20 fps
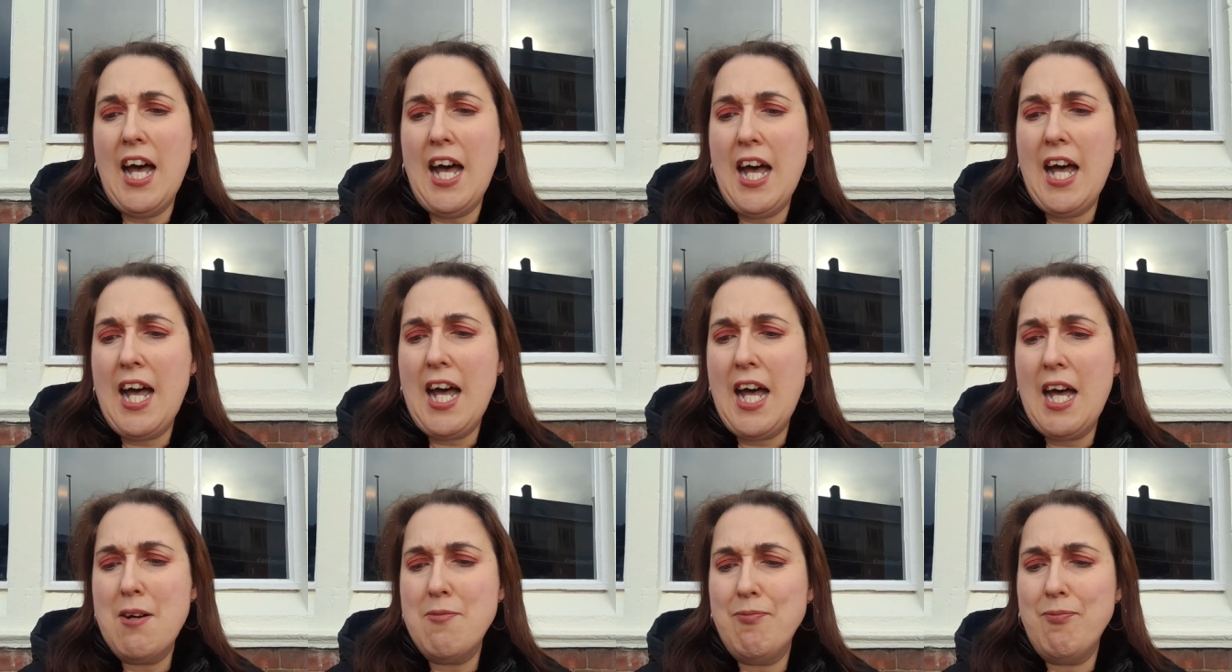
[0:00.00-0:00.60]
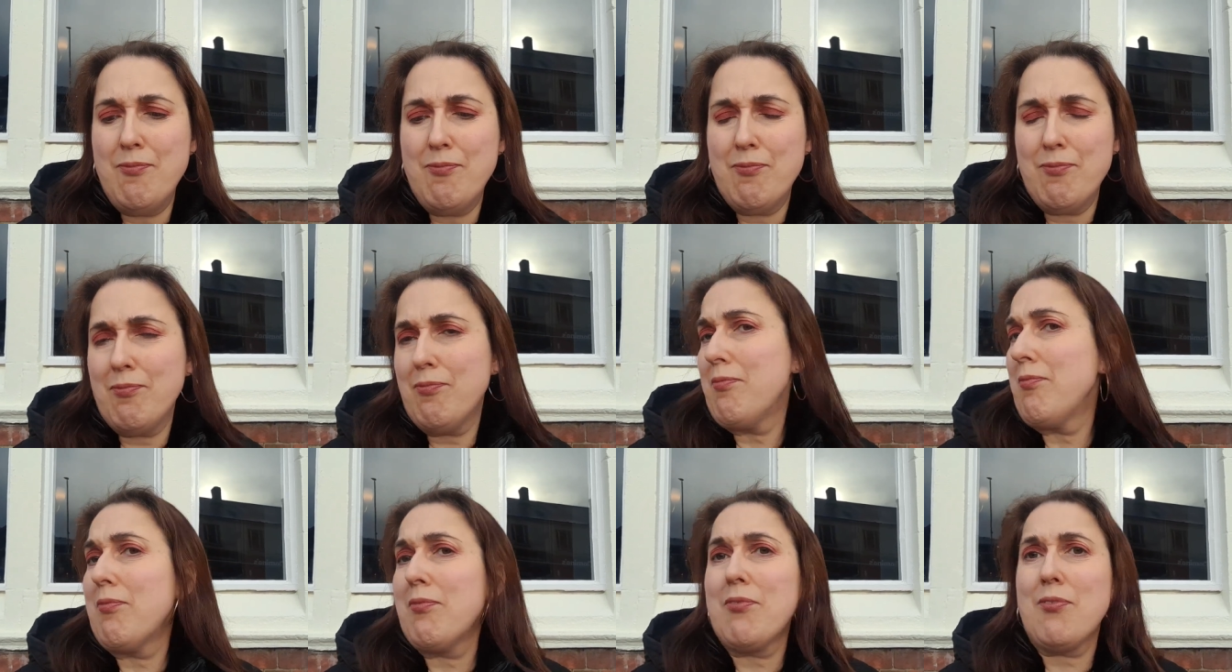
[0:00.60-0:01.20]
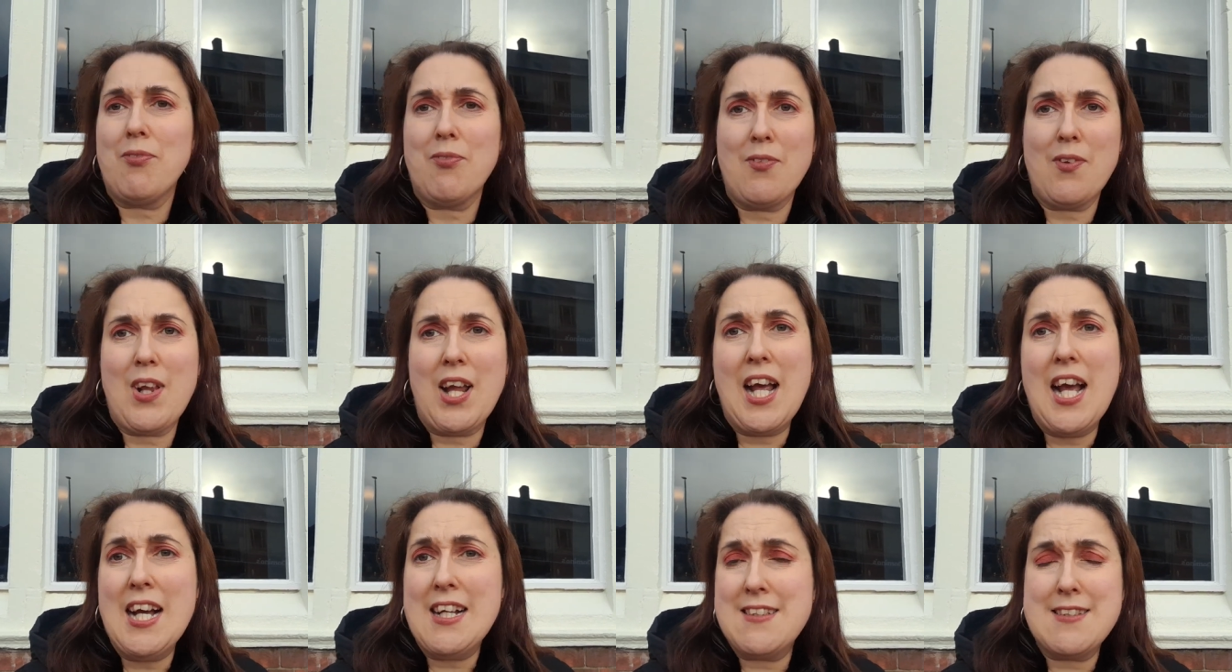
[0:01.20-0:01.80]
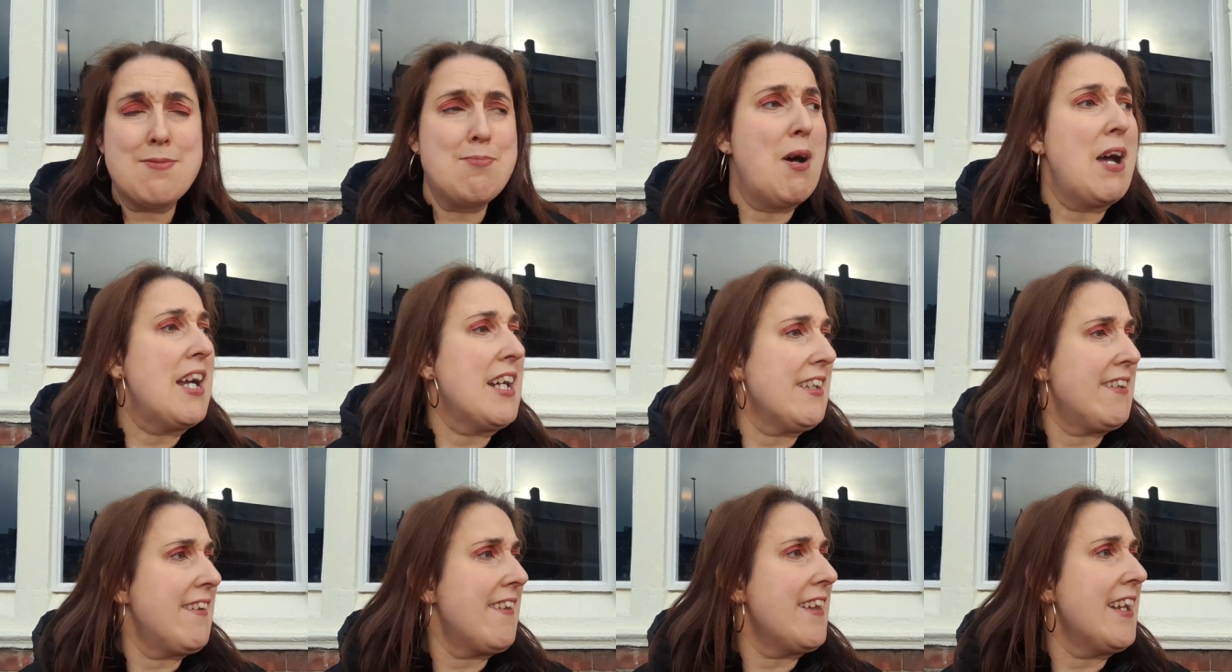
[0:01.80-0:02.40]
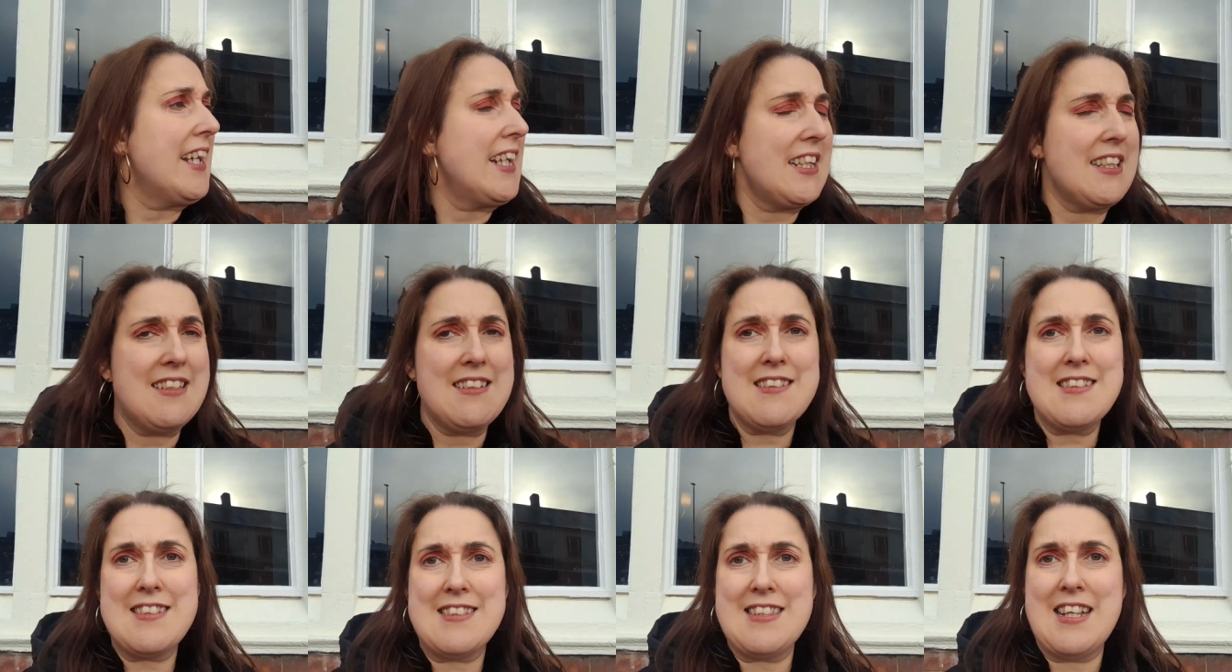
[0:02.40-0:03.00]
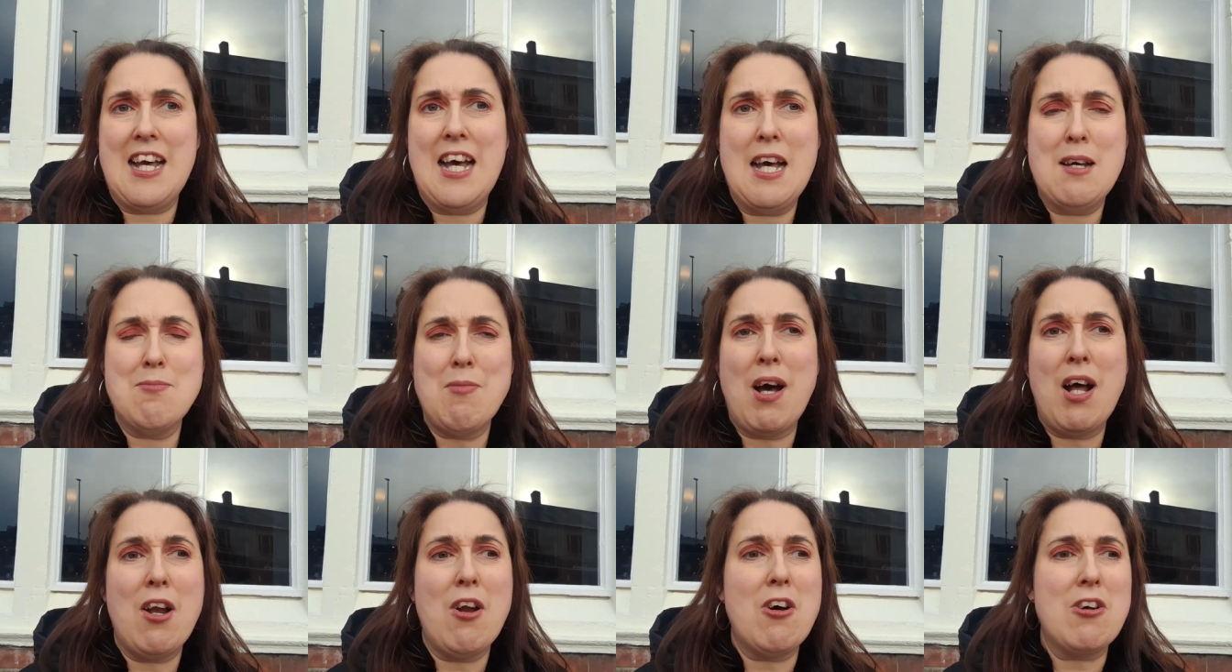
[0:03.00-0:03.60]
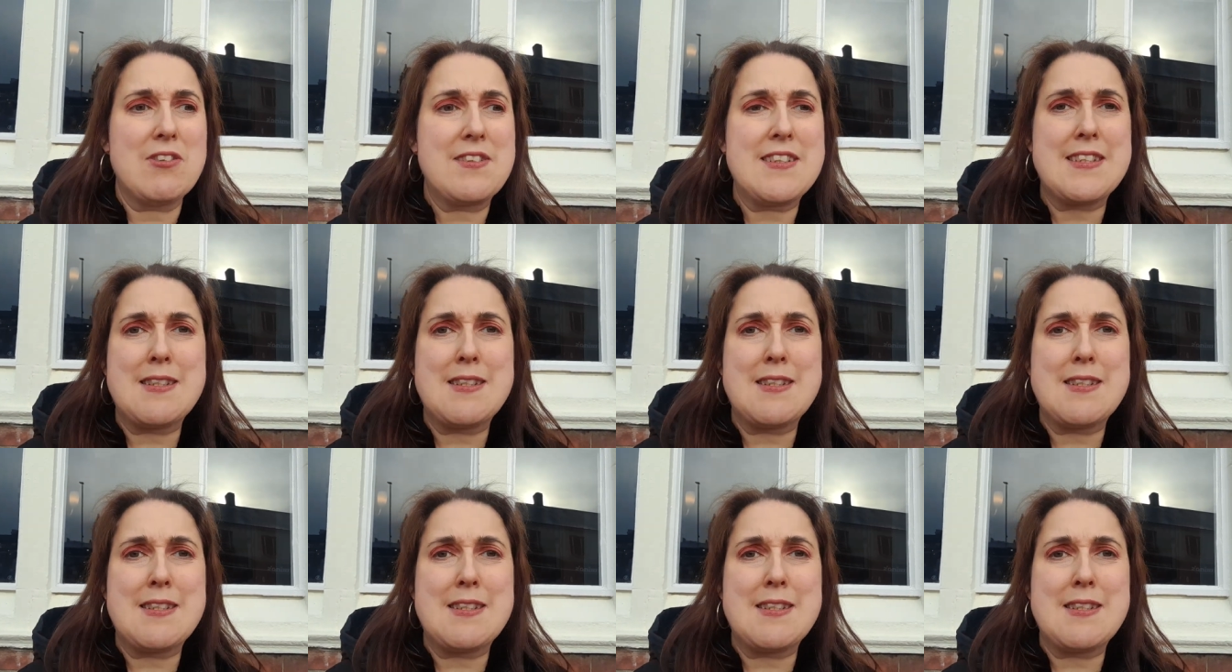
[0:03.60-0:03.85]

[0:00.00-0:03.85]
um, has made things um, a lot